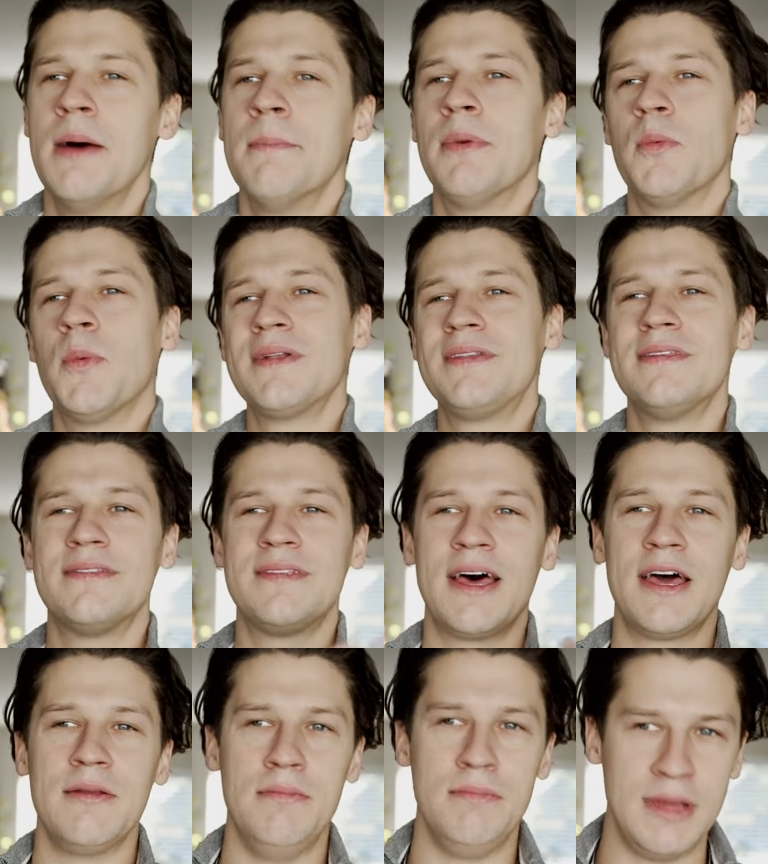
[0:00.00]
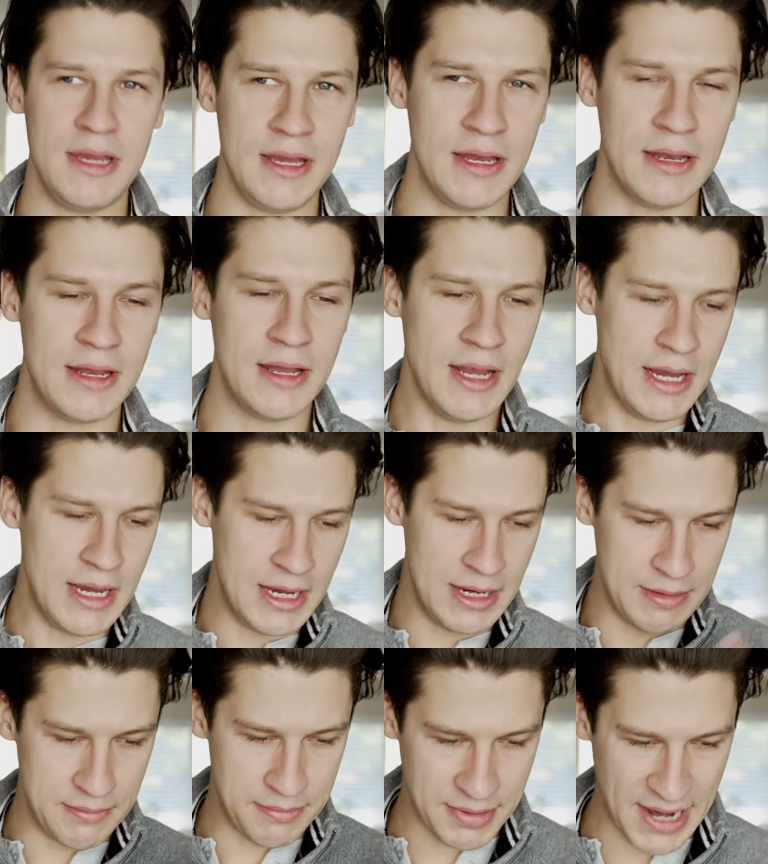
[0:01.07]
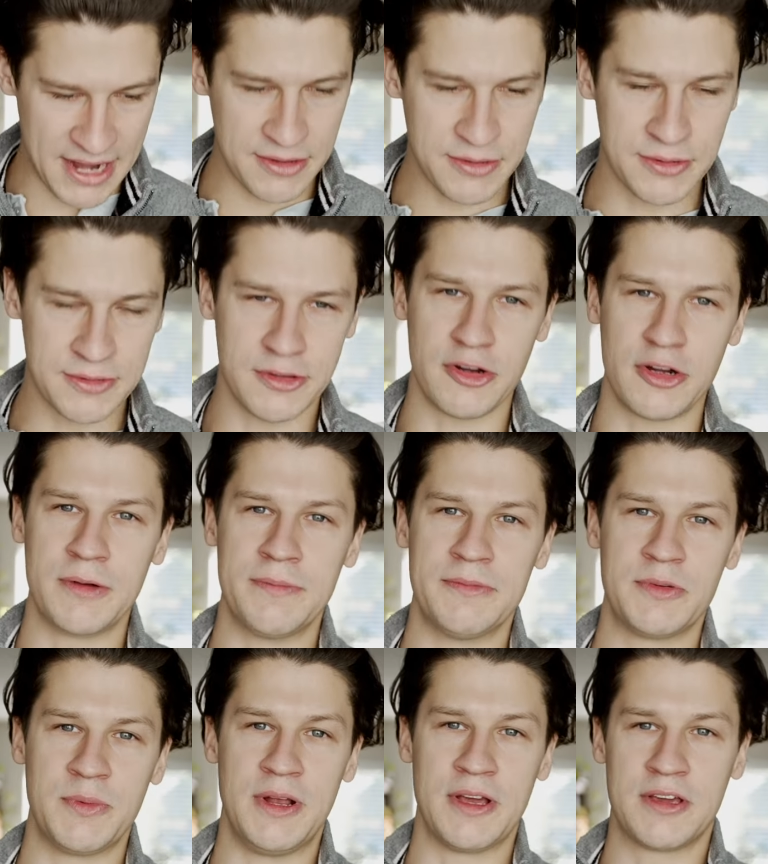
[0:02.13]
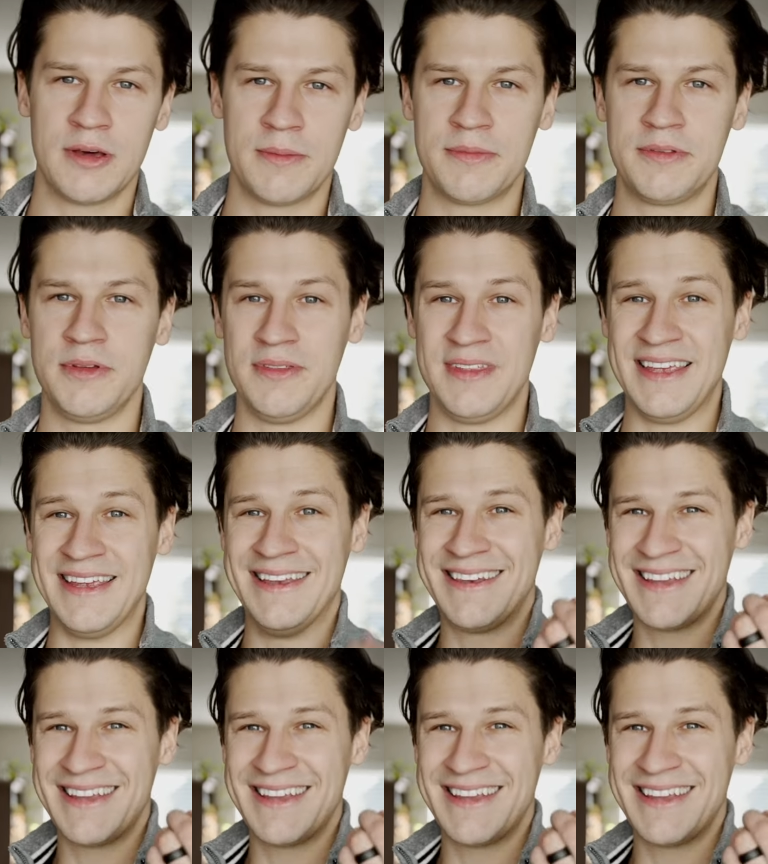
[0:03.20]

But what does that mean in practical terms when it comes to the